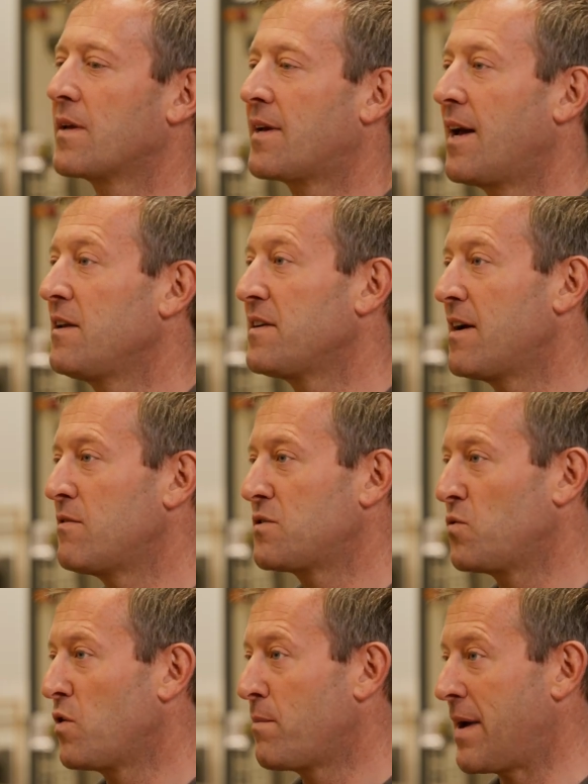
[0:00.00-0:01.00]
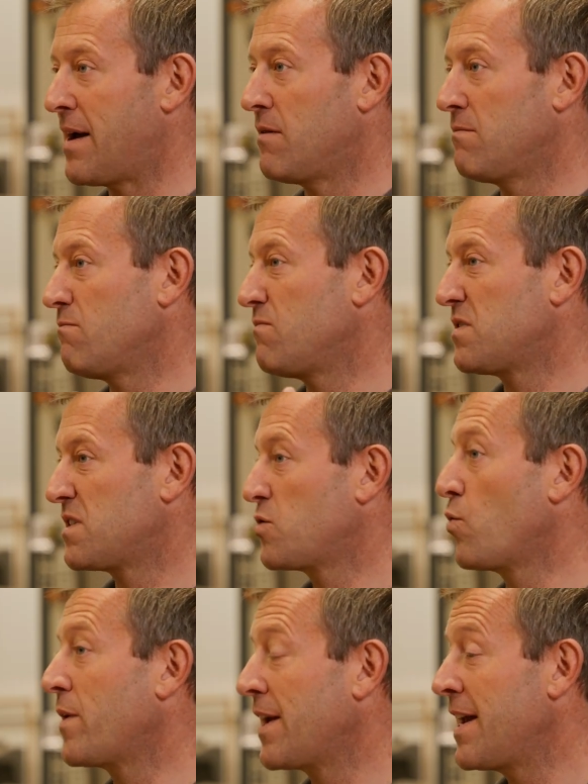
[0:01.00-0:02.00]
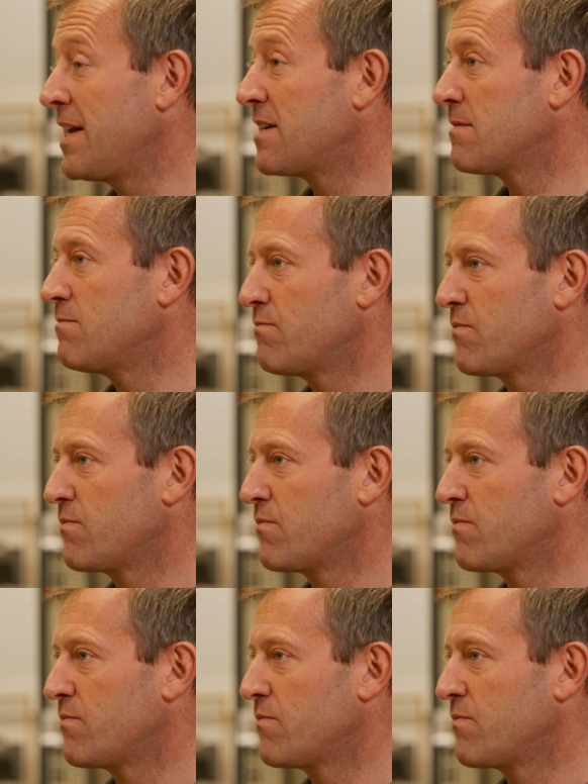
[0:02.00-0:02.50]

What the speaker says: Caldera is all about storing heat,